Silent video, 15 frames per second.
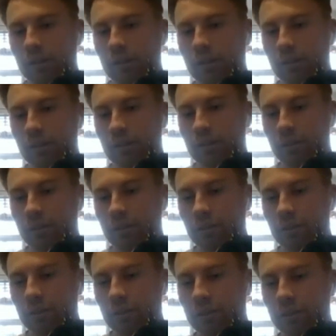
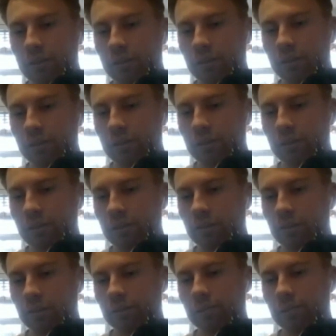
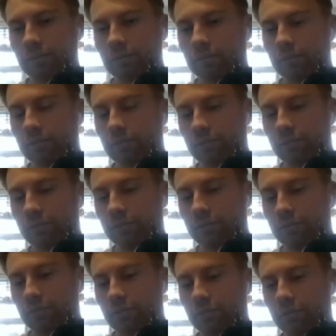
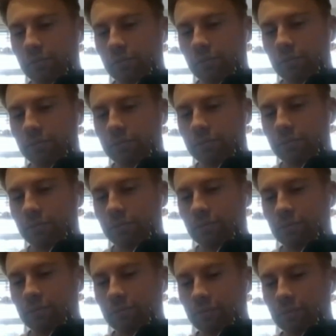
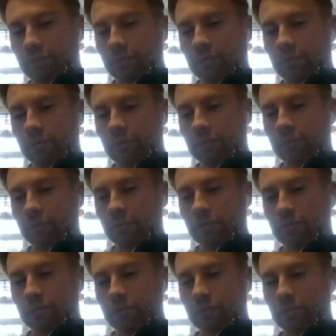
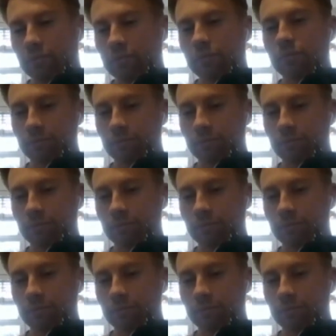[no speech]